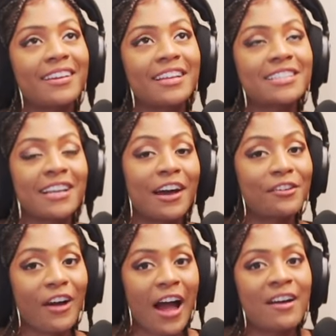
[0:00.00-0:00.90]
it's kind
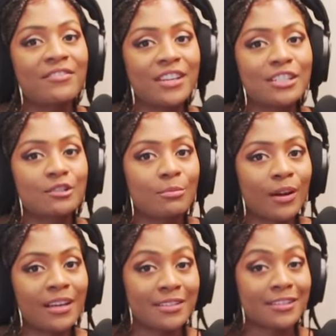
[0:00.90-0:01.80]
of obvious,
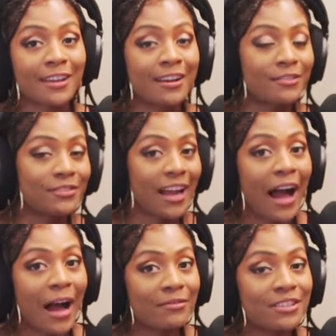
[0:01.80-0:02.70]
but it's kind of
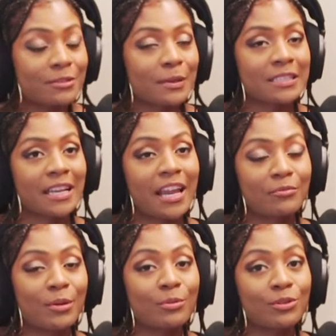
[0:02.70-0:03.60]
not obvious because a lot
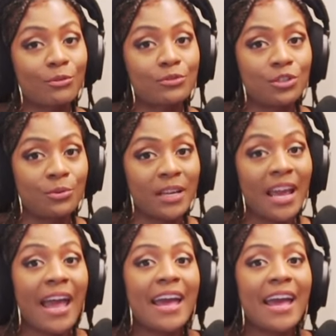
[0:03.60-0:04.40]
of people don't do it,